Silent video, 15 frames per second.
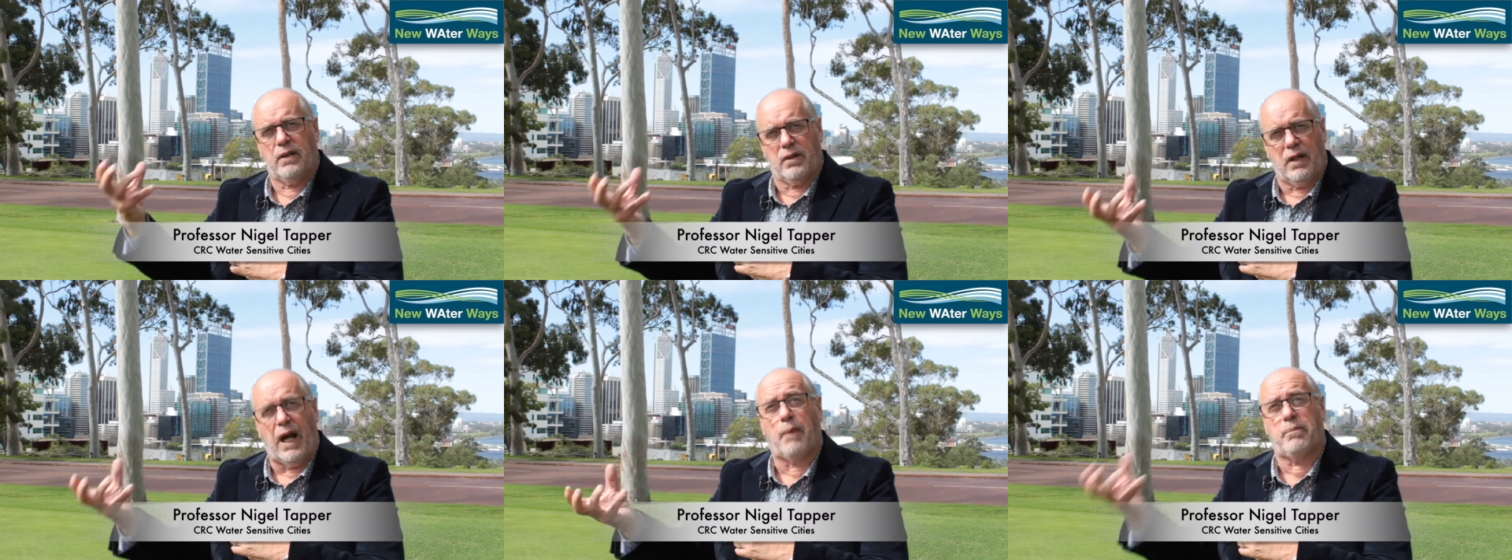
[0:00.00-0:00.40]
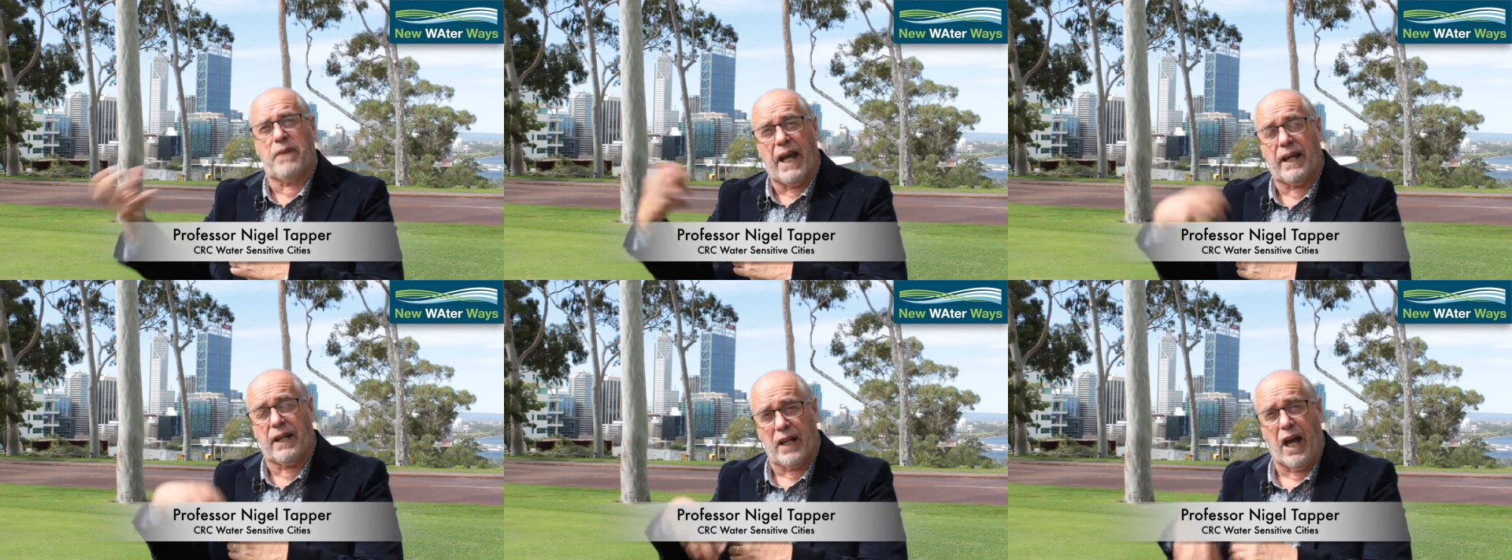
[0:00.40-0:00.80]

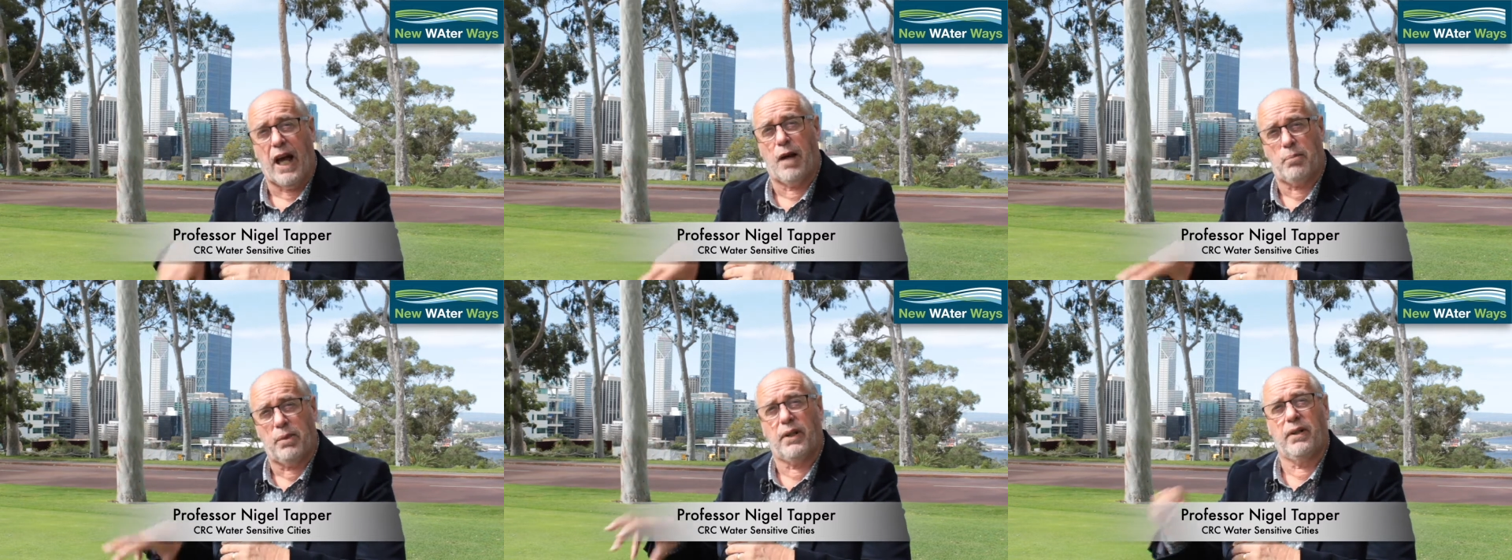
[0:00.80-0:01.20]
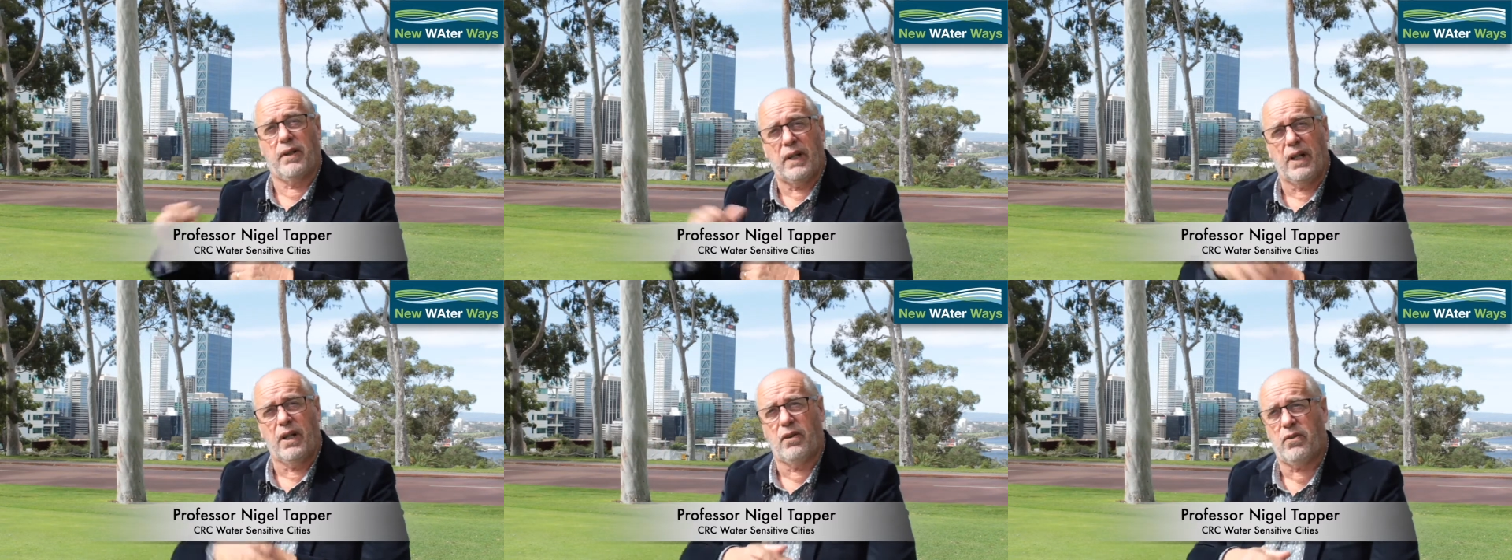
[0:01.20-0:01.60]
uptake carbon
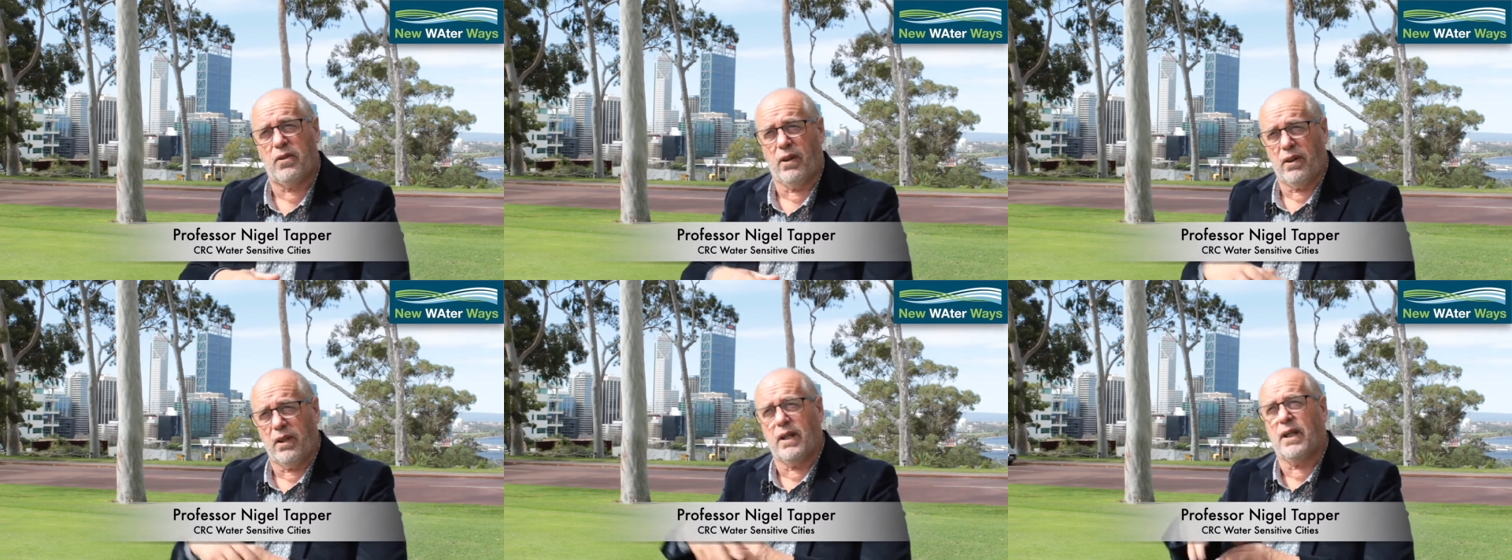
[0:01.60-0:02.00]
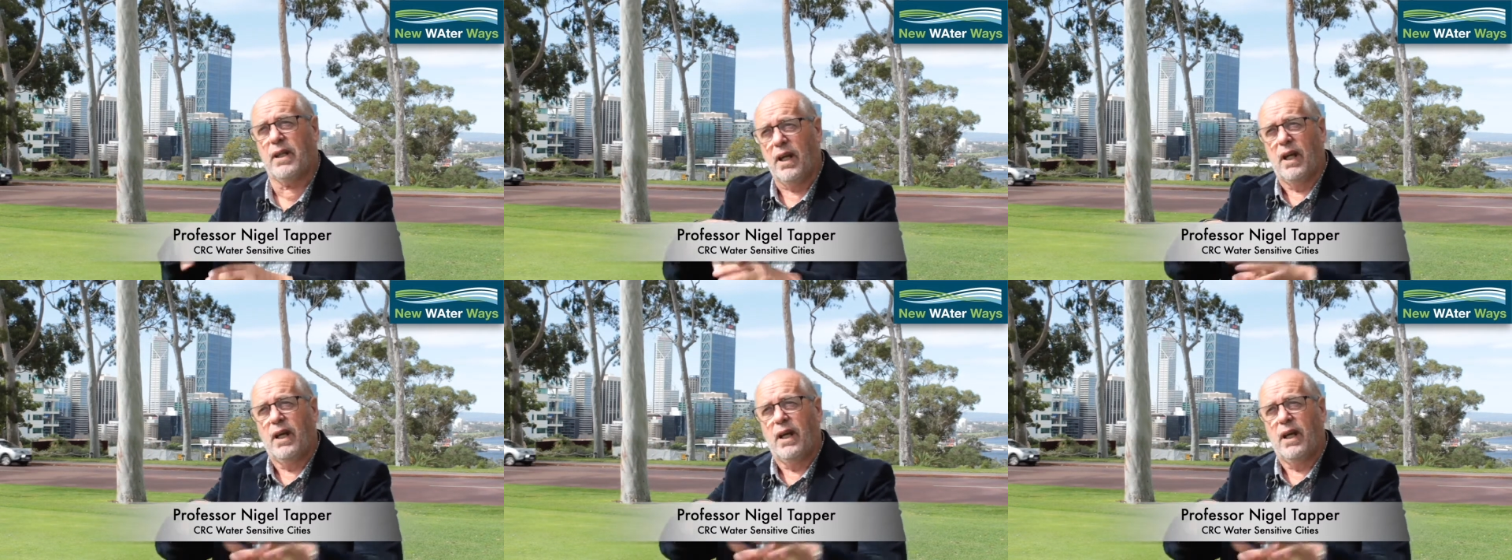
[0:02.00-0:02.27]
into the